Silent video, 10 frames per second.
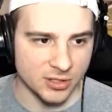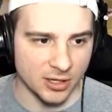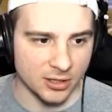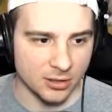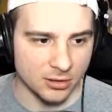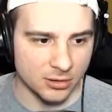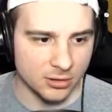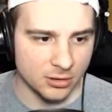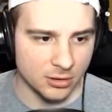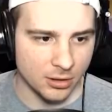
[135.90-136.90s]
like
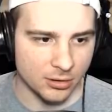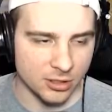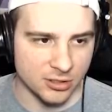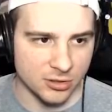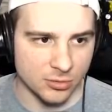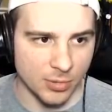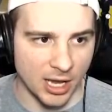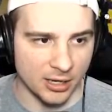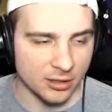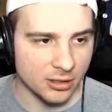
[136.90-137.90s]
32,
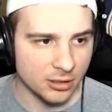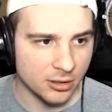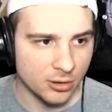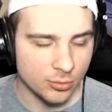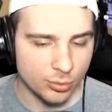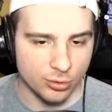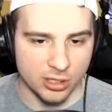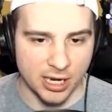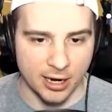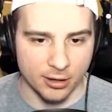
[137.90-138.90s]
my
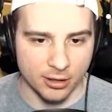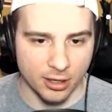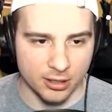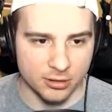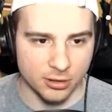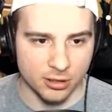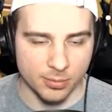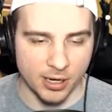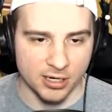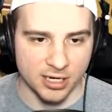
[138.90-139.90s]
pre-haircut during the
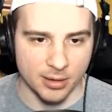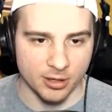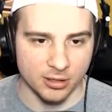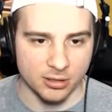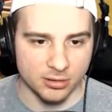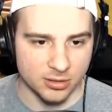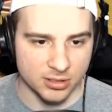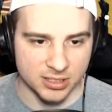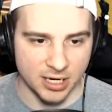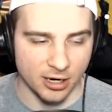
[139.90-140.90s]
pandemic.
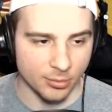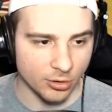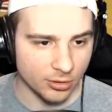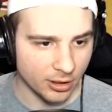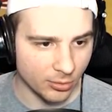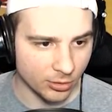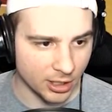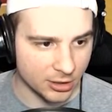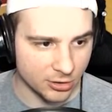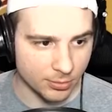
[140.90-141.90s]
It's terrible. I will
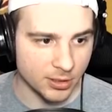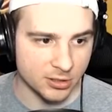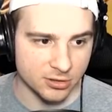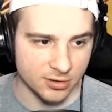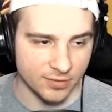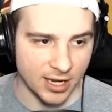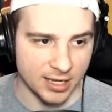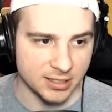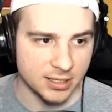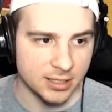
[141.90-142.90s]
not show pictures of
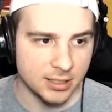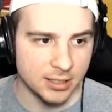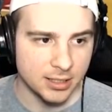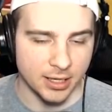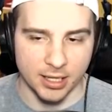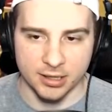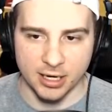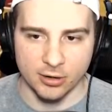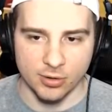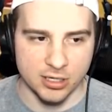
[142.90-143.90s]
that.
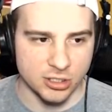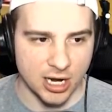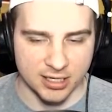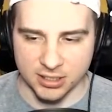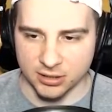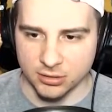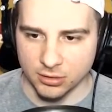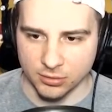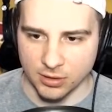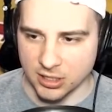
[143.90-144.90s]
There, Race
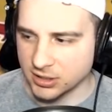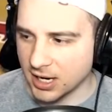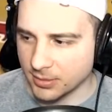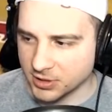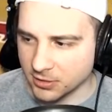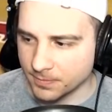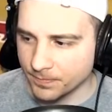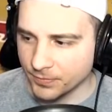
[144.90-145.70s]
Thompson,